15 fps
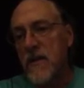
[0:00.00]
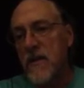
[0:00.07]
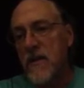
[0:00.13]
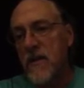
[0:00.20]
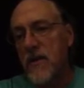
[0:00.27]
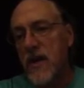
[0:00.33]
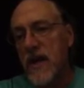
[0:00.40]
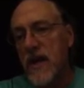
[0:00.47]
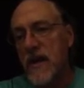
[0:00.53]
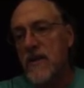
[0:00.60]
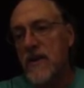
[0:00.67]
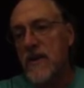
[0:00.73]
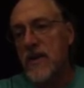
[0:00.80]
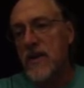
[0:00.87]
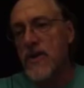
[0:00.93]
okay, and
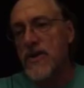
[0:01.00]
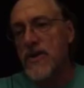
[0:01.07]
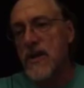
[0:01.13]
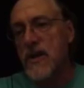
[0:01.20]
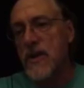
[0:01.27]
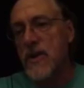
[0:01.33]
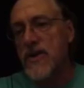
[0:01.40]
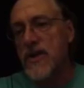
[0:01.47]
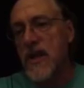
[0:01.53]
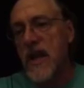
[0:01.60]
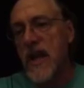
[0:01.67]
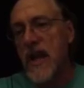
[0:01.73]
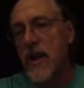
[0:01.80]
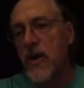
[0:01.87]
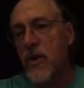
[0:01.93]
you just
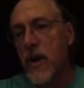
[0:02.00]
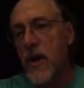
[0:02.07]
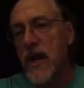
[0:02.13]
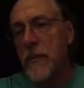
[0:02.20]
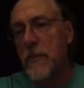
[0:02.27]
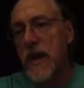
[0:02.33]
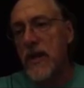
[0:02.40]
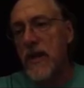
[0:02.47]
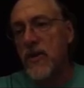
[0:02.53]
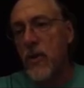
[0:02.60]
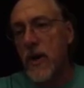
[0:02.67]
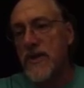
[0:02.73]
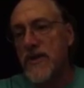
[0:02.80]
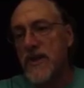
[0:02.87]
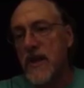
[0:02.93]
keep
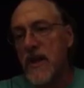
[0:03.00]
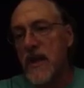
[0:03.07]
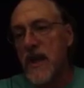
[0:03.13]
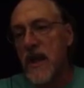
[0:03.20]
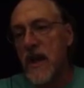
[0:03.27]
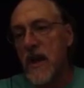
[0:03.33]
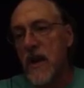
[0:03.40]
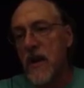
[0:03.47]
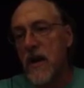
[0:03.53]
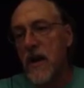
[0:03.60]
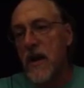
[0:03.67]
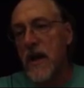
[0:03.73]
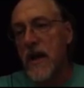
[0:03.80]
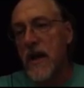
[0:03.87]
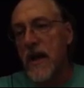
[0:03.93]
increasing here,
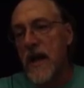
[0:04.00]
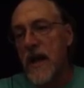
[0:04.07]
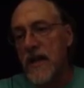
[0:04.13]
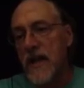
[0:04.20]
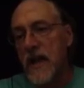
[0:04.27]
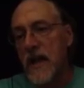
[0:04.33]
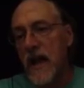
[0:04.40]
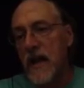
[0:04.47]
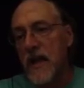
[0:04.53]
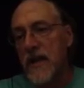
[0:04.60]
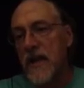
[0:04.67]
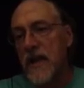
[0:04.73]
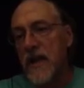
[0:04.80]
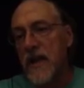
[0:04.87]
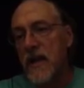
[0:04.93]
and the
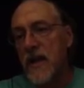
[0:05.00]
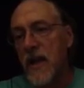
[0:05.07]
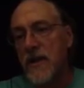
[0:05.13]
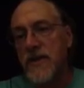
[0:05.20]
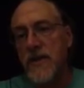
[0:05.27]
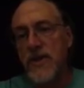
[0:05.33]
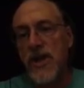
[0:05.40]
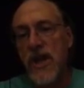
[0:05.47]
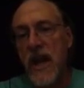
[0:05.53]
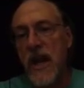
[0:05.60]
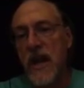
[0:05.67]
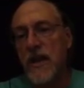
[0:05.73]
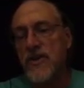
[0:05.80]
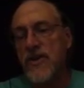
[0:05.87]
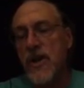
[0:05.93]
LED doesn't
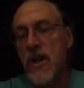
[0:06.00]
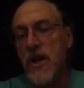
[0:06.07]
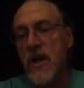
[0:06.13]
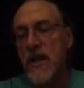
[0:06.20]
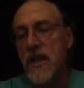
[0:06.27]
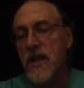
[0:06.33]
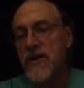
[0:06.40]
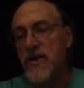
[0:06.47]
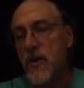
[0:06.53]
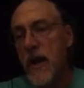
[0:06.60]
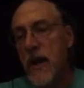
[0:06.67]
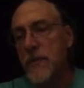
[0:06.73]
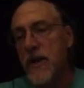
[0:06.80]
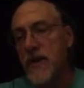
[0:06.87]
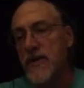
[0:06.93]
change, the
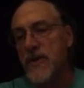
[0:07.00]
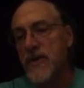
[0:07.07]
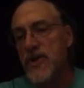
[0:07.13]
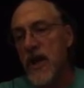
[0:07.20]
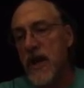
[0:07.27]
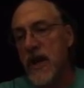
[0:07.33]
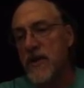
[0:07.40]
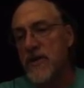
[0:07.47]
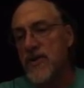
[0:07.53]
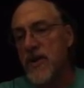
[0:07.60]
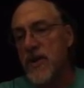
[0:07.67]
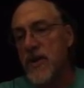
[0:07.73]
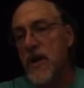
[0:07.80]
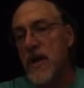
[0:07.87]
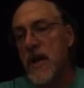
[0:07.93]
histogram doesn't change,
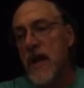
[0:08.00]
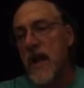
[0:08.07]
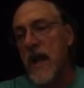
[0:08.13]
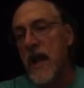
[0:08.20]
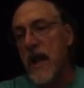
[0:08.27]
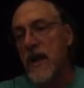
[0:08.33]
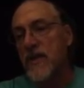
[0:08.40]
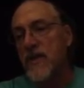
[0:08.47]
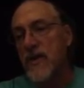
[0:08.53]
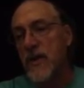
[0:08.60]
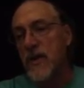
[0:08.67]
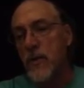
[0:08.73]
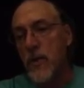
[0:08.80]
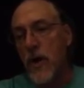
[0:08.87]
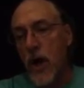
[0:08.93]
and
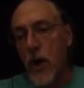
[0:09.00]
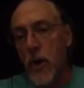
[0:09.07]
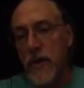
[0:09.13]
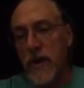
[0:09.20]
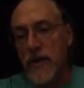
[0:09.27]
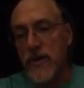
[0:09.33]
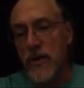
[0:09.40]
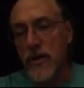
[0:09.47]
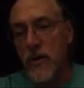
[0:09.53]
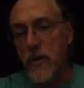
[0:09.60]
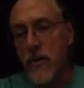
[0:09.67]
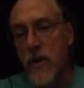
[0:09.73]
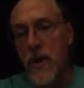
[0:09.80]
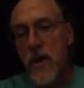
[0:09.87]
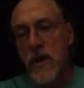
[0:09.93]
you know that
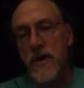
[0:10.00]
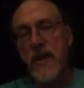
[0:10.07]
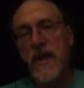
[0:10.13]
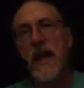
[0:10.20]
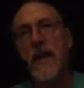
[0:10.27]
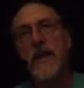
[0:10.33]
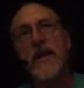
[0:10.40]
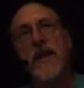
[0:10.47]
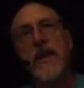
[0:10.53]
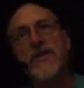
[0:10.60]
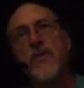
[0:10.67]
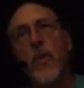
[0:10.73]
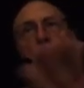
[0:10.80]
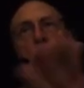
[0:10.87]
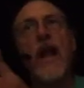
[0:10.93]
the LED is
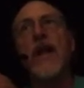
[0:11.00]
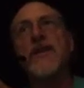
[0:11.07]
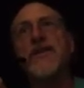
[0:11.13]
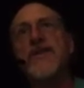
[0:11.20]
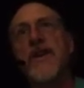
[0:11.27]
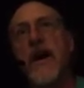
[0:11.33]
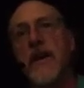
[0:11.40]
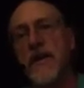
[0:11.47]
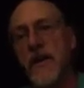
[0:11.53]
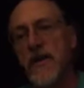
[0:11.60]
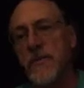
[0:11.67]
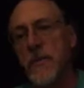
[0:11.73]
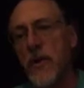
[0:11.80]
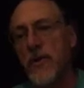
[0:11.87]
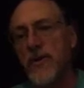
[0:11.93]
well inside the
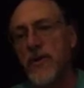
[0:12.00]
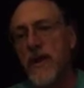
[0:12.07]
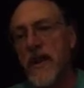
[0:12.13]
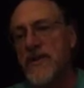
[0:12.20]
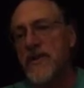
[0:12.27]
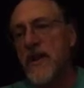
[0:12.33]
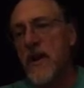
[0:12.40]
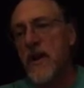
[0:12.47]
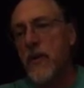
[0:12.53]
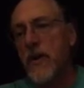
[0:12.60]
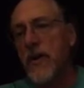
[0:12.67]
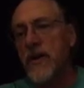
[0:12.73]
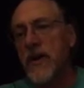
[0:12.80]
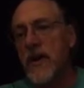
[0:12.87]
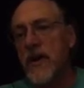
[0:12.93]
exposure, and that's not where
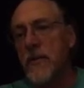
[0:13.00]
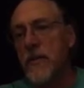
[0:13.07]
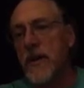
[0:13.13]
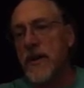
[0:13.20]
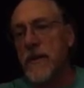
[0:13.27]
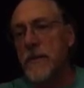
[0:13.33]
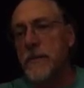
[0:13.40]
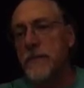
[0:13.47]
you need to be.